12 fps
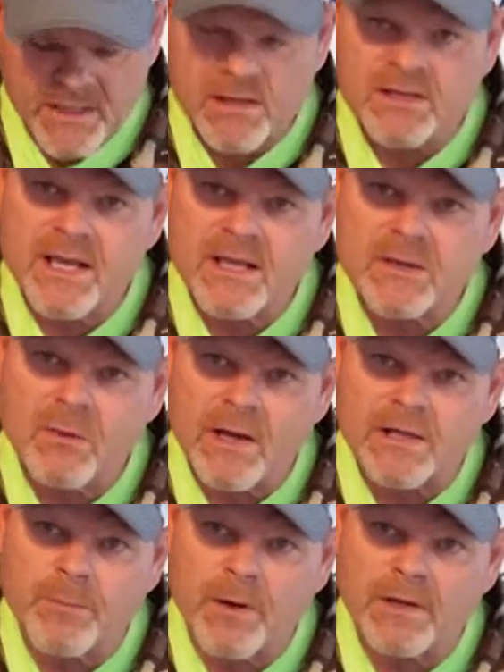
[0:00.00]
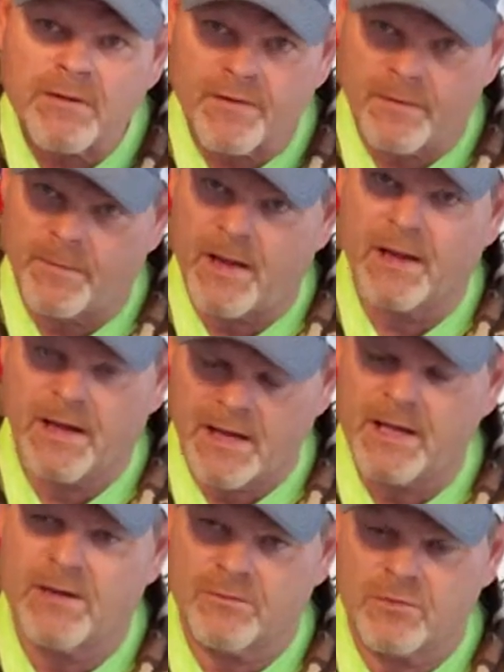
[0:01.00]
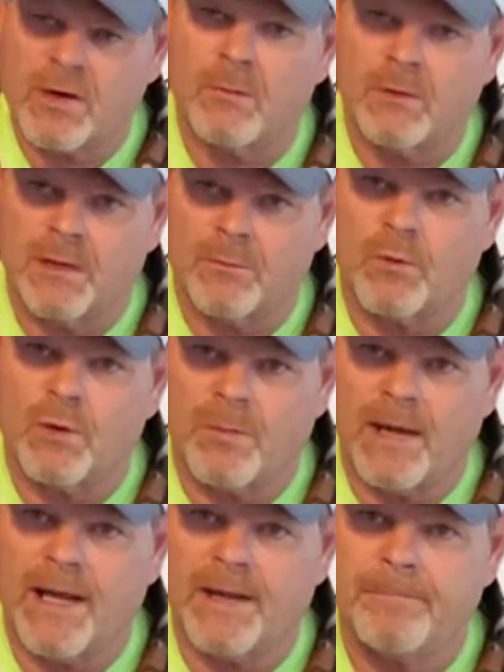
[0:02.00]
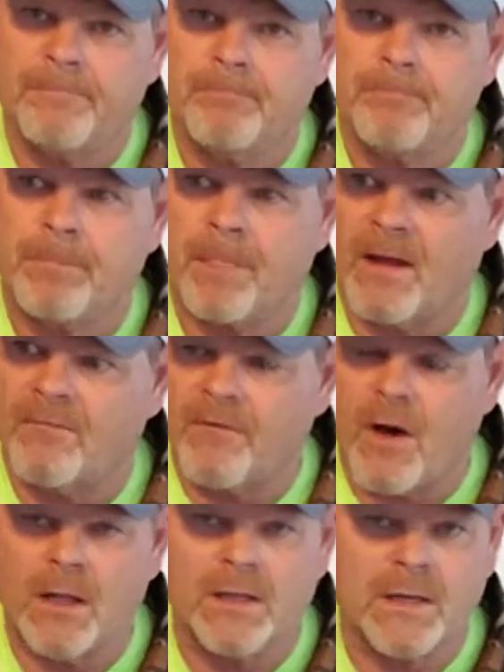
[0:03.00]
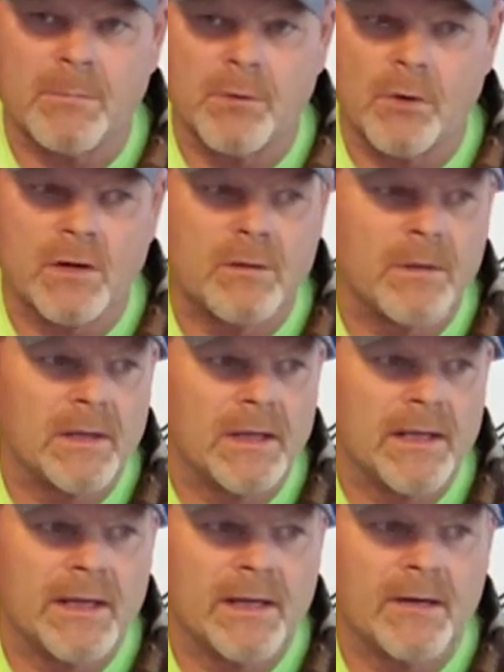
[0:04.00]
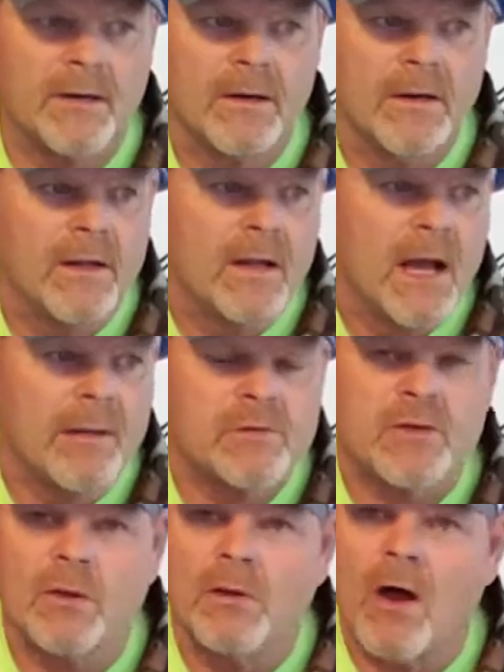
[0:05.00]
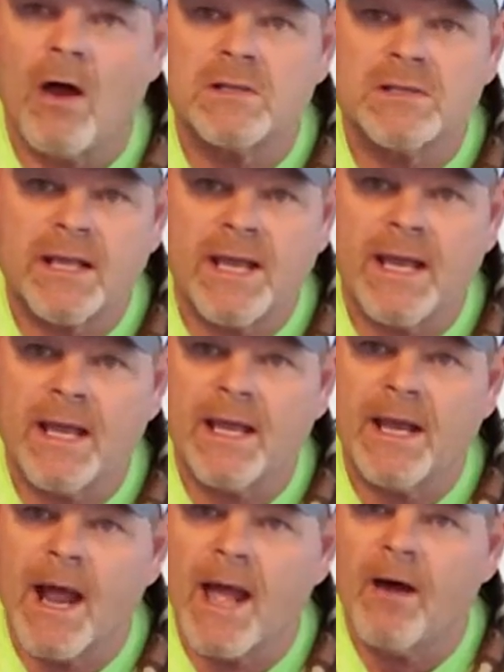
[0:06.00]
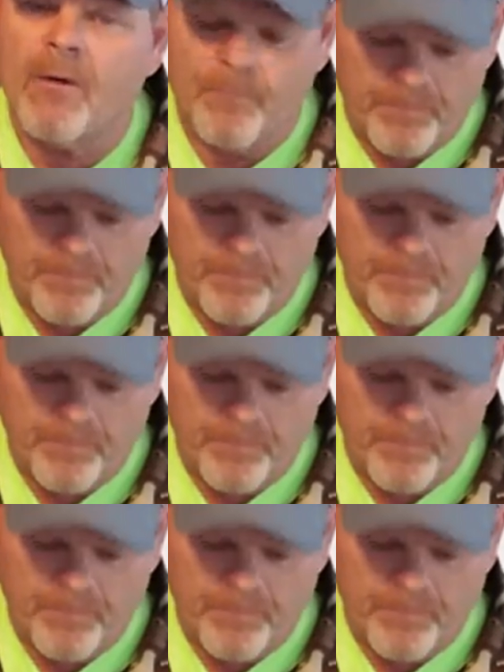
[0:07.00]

hit this SOS button if I'm getting in trouble, I'm real bad, and I fall and I've broken my leg, or I'm so lost I can't get out.